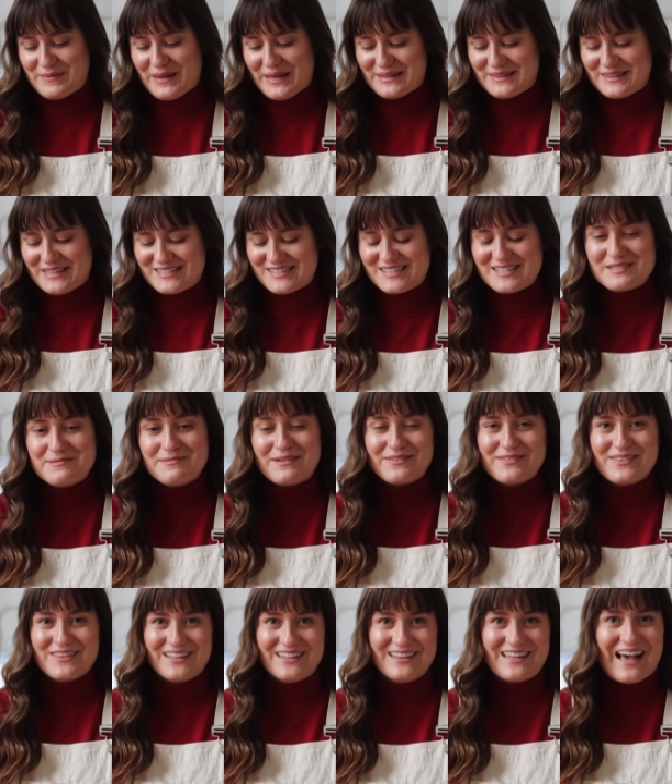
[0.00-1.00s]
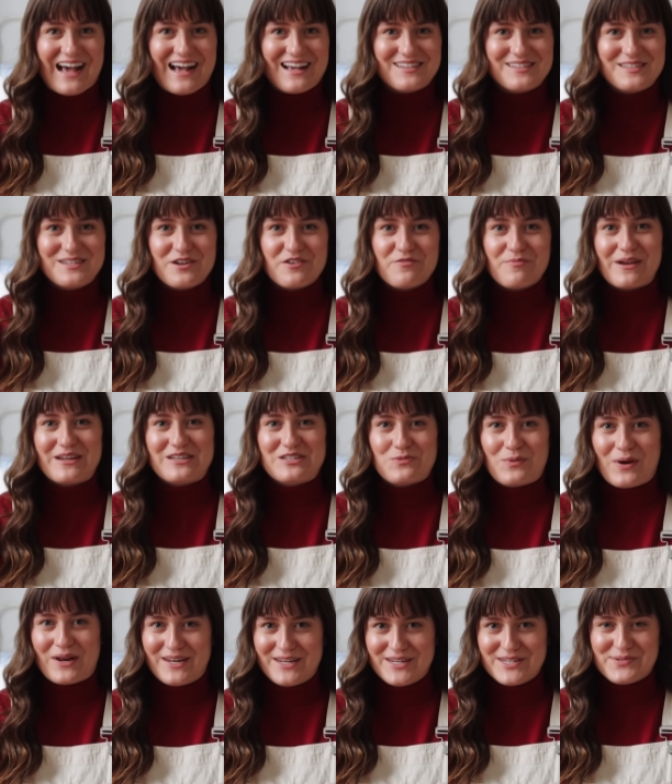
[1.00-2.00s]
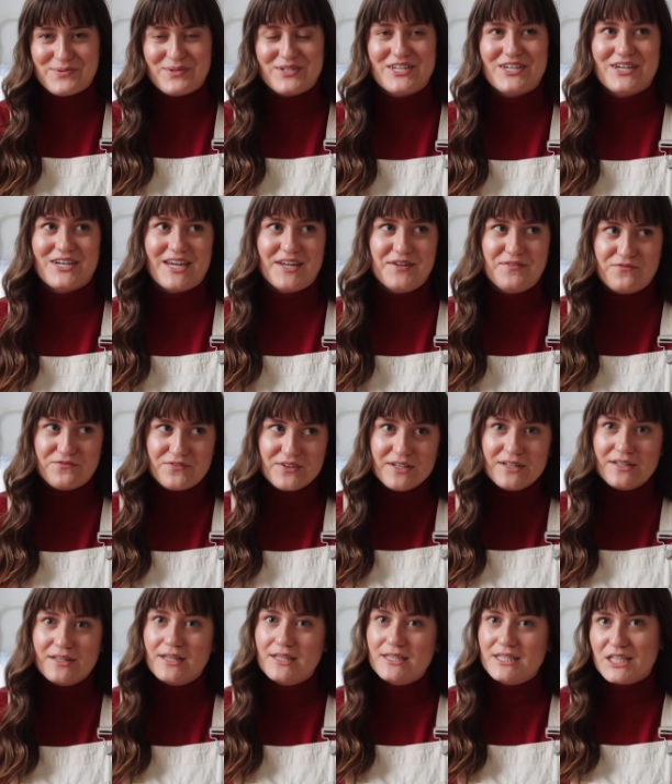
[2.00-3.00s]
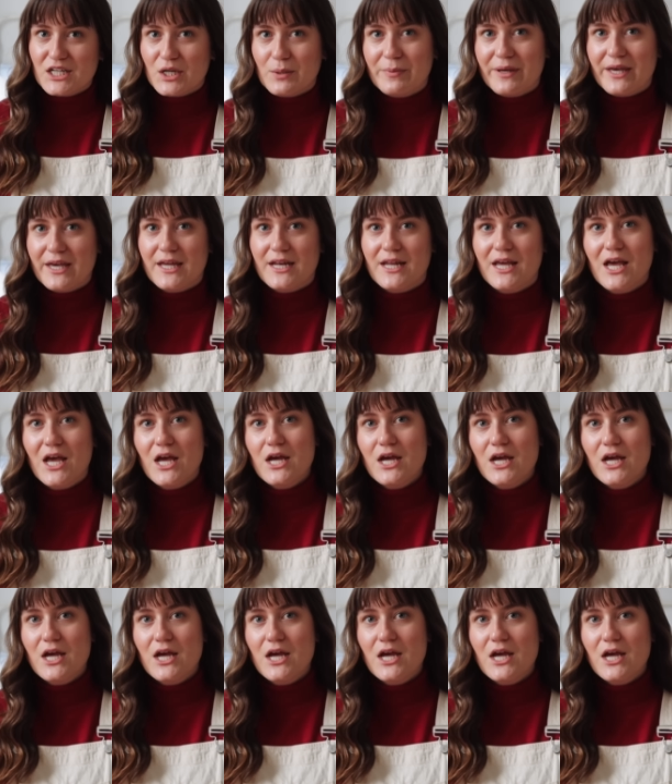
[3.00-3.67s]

Like this is the last year of my 20s, which can feel a little bit